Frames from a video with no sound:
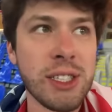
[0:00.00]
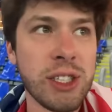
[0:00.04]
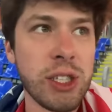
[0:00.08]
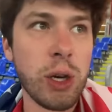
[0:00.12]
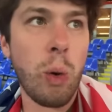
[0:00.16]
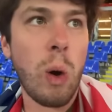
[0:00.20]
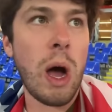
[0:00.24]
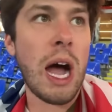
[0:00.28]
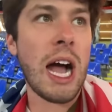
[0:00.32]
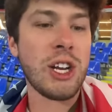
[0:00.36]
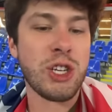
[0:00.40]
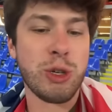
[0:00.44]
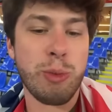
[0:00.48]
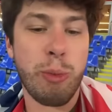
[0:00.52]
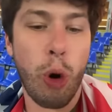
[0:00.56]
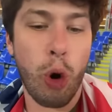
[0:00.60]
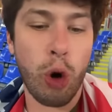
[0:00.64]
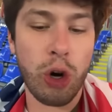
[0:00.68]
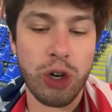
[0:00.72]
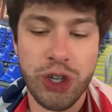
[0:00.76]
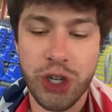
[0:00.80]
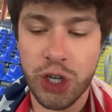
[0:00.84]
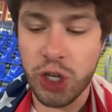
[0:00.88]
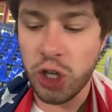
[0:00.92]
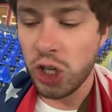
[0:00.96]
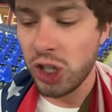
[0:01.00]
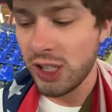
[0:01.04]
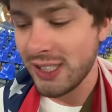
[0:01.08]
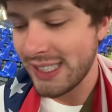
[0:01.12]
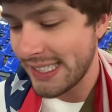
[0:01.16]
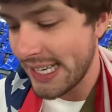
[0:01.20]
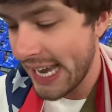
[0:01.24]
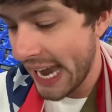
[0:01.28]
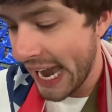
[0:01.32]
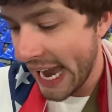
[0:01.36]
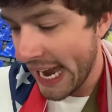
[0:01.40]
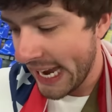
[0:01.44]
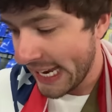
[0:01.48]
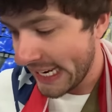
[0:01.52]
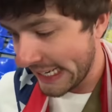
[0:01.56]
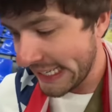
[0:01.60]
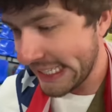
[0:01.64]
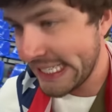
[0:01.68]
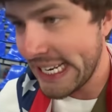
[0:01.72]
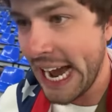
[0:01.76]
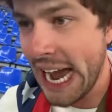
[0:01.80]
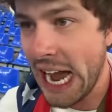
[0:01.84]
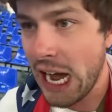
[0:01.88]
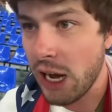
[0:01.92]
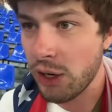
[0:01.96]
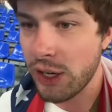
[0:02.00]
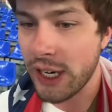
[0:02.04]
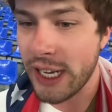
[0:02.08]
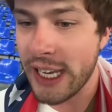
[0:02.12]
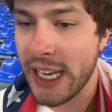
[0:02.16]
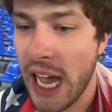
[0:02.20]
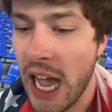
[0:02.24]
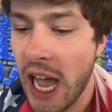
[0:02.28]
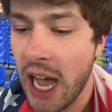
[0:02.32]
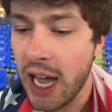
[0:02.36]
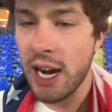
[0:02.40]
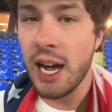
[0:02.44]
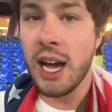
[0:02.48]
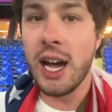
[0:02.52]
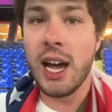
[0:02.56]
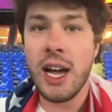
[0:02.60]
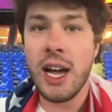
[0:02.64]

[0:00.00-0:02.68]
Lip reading: to watch Portugal take down Ghana,